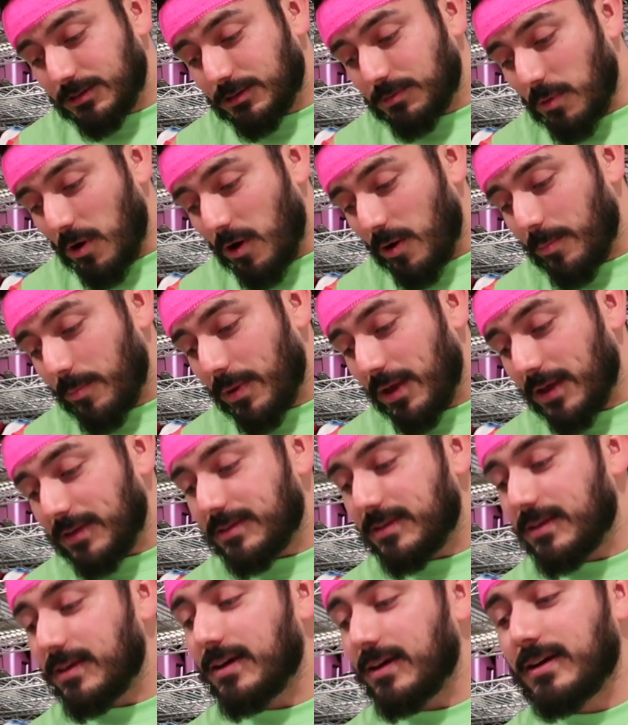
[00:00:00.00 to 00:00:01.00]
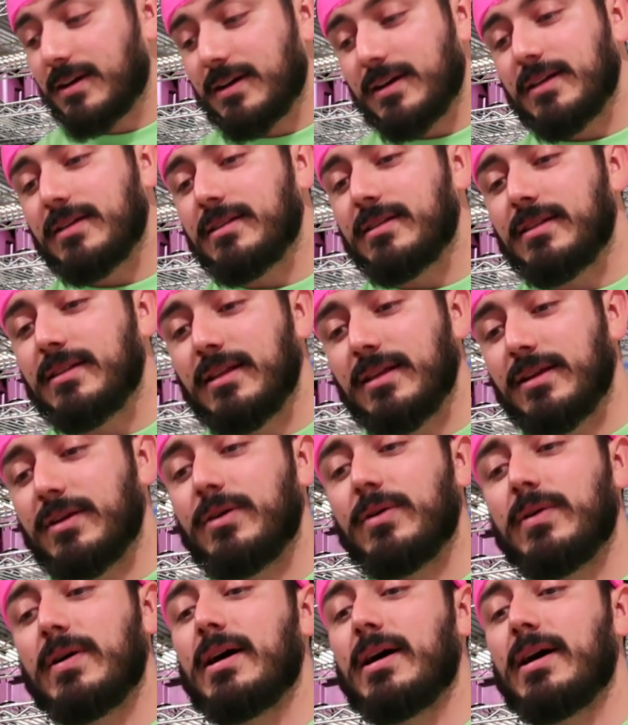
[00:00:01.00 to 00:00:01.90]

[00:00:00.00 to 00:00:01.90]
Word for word: Small, basic, little.